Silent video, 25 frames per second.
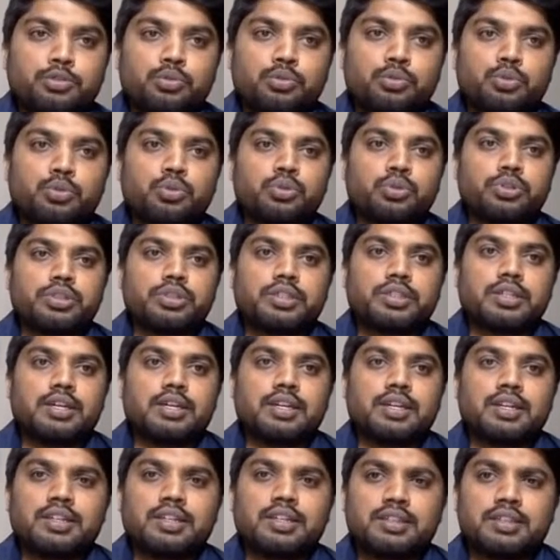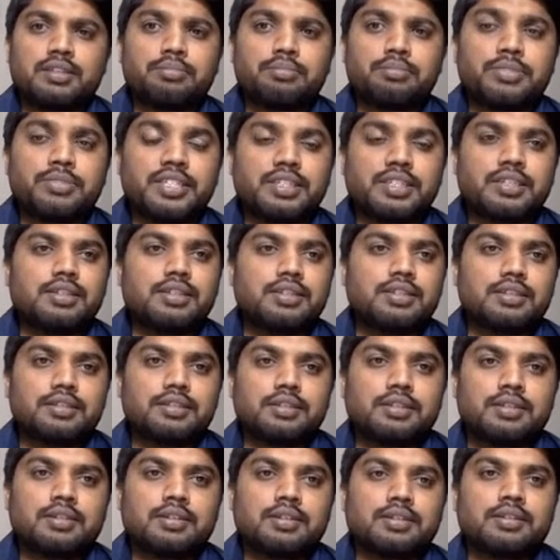host another meeting.
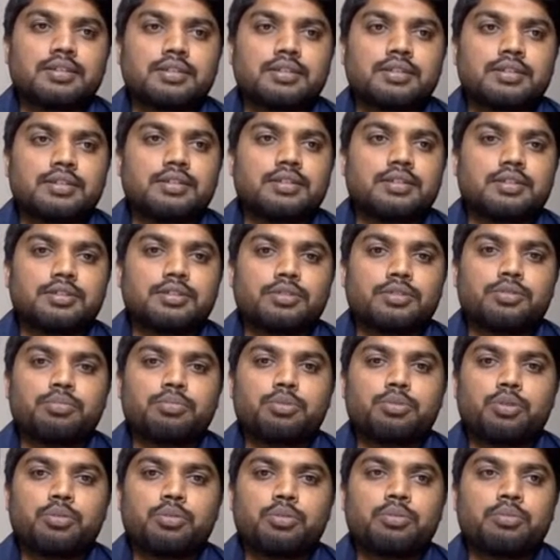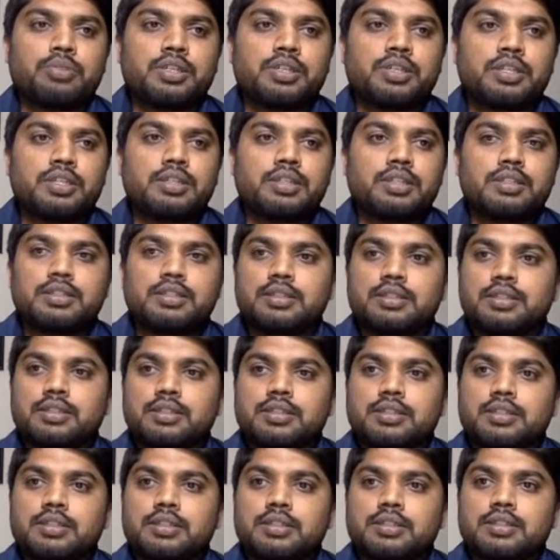Probably
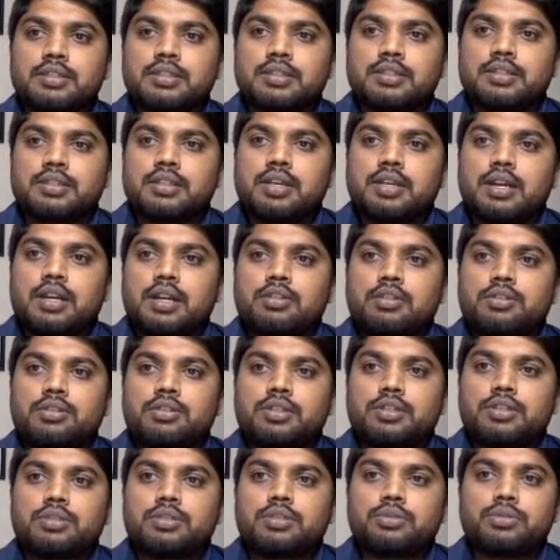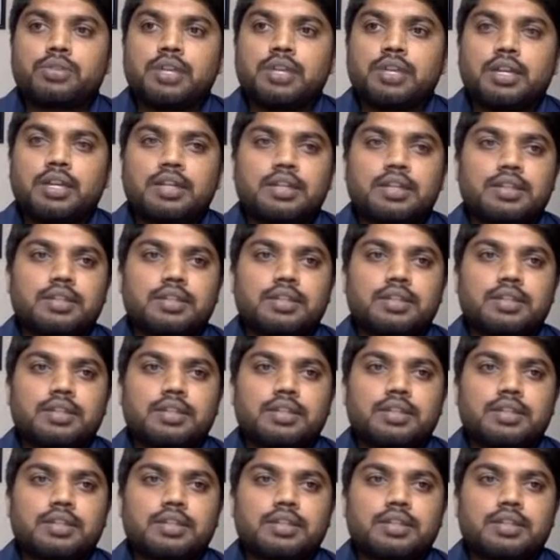I wanna do that.